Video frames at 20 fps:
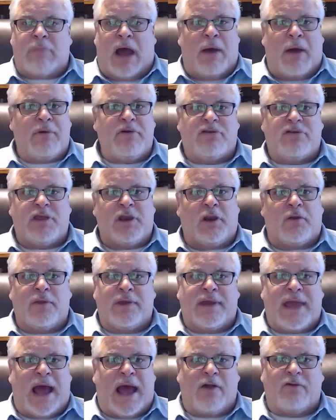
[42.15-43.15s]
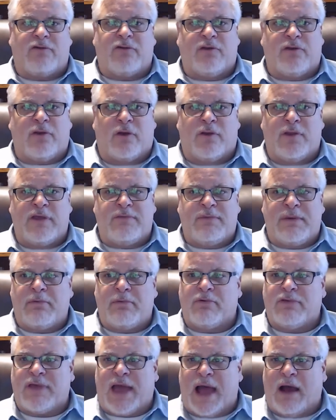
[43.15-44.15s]
I was sitting on the couches of these
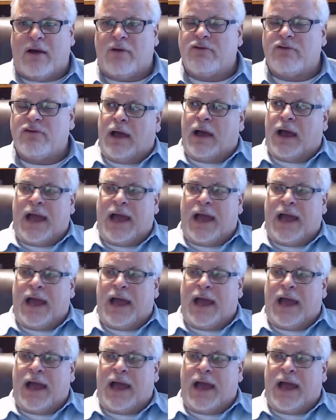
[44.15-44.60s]
people's house.